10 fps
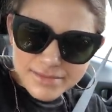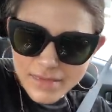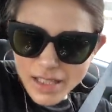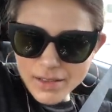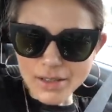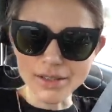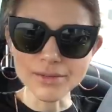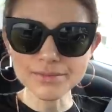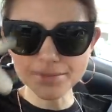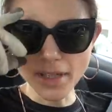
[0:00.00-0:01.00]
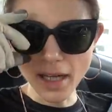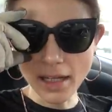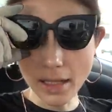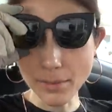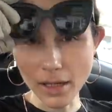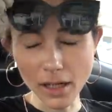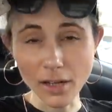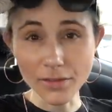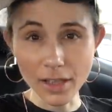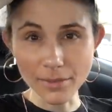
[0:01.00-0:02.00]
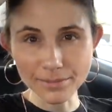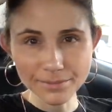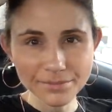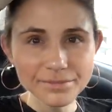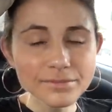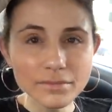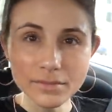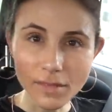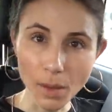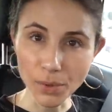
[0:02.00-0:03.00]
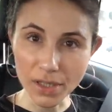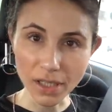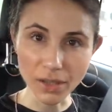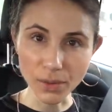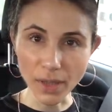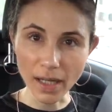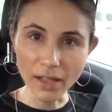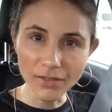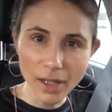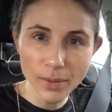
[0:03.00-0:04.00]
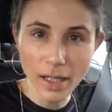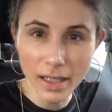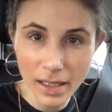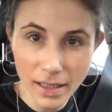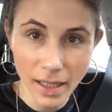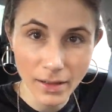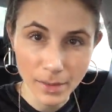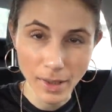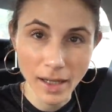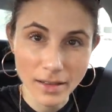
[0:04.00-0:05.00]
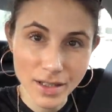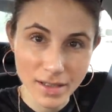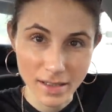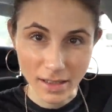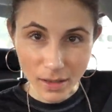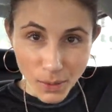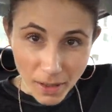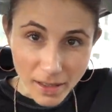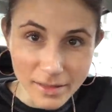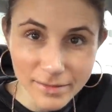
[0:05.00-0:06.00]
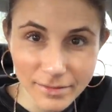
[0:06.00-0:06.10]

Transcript: I don't know. I like my coffee a particular way. And I find when I get it out and about, it's just not quite